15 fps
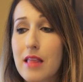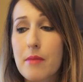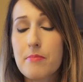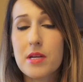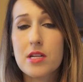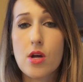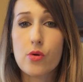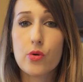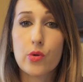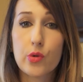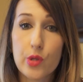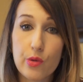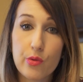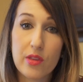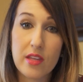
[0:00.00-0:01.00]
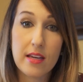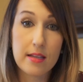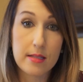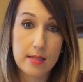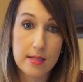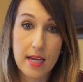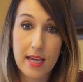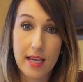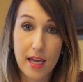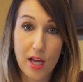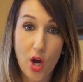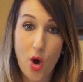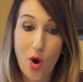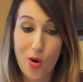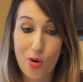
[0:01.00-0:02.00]
Let me know who you think is
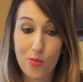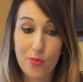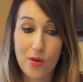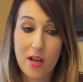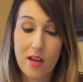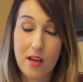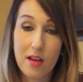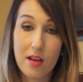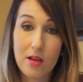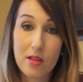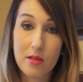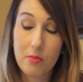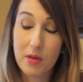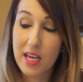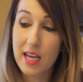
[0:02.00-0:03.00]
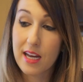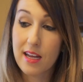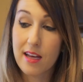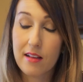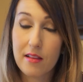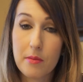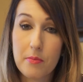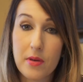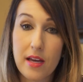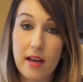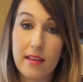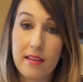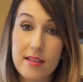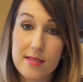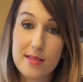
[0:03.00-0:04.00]
taking home the Bikini
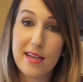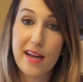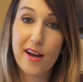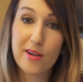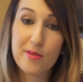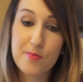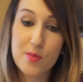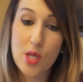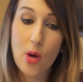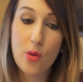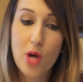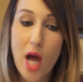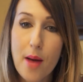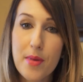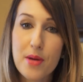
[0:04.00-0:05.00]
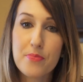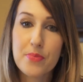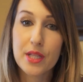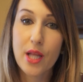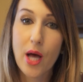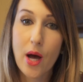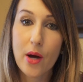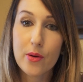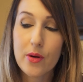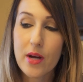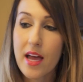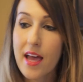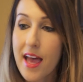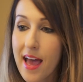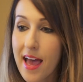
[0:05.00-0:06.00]
Olympia this year. So comment
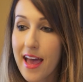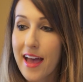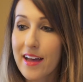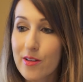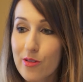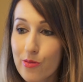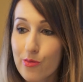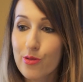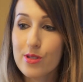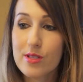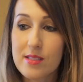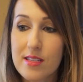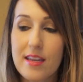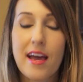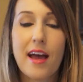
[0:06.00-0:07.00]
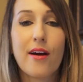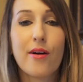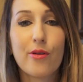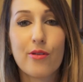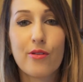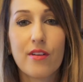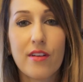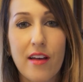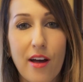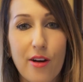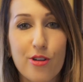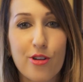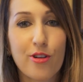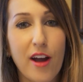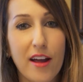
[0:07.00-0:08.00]
below and we'll see how
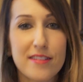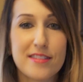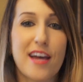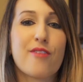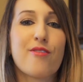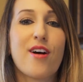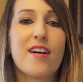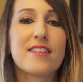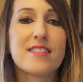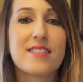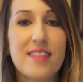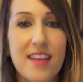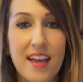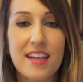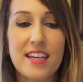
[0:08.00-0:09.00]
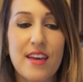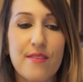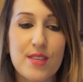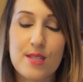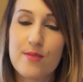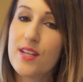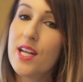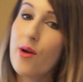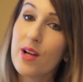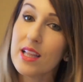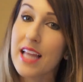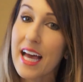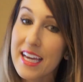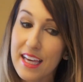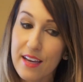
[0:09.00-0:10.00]
correct I was. Give this video a
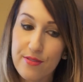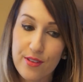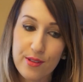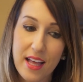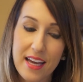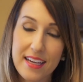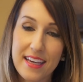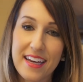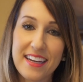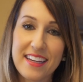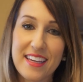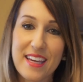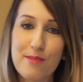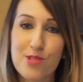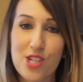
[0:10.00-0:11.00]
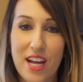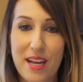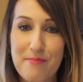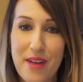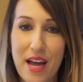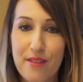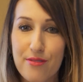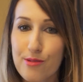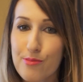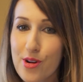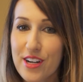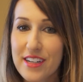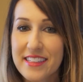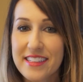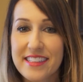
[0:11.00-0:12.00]
like if you like it and keep checking back for more.